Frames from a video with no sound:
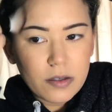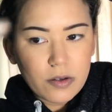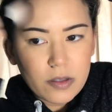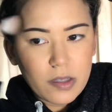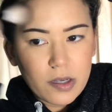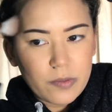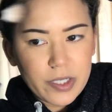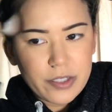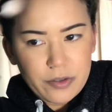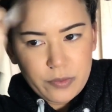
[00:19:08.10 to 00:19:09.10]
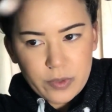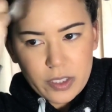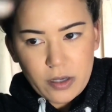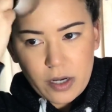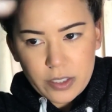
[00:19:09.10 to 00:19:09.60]
go along where you
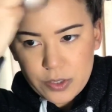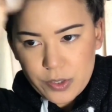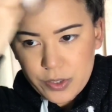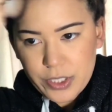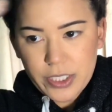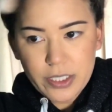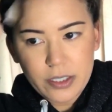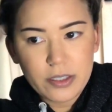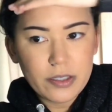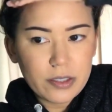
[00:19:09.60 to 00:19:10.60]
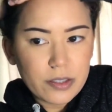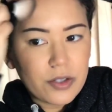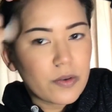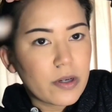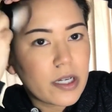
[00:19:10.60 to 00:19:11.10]
would contour
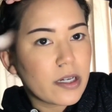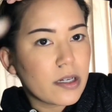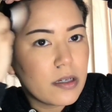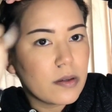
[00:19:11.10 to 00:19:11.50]
your